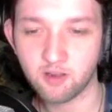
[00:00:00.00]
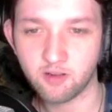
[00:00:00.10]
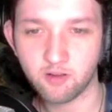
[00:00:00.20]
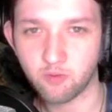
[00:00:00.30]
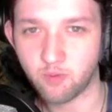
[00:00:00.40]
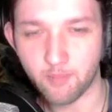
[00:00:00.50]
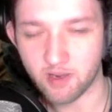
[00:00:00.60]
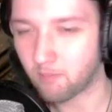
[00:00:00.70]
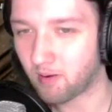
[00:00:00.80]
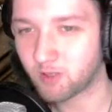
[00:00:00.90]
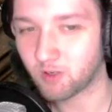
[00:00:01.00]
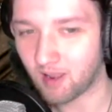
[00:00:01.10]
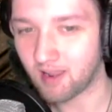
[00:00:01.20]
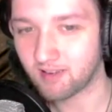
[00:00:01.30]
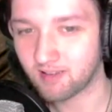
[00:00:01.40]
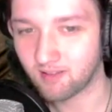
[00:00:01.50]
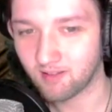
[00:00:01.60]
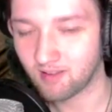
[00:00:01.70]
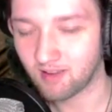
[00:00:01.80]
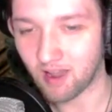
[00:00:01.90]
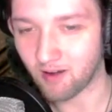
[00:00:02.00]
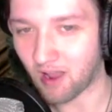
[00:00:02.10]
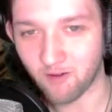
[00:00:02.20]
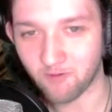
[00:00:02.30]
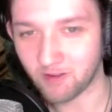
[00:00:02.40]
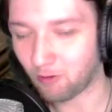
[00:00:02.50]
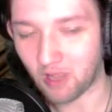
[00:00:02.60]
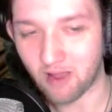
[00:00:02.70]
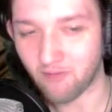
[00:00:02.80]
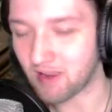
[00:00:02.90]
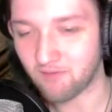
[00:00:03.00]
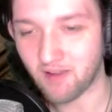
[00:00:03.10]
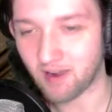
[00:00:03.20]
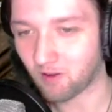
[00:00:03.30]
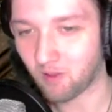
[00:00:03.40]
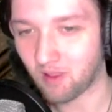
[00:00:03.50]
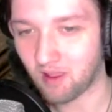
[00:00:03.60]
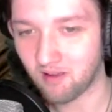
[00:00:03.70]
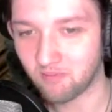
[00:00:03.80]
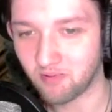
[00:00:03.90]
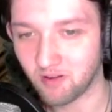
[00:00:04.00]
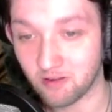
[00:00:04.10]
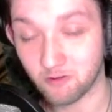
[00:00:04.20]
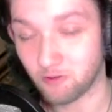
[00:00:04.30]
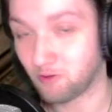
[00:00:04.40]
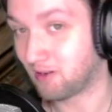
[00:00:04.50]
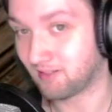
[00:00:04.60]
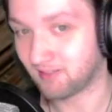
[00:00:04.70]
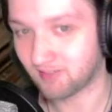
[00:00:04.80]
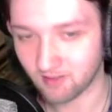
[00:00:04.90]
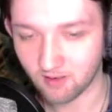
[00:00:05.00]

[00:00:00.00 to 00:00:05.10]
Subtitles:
grabbing a bunch of land. I don't think it will have any effect on that, but who knows.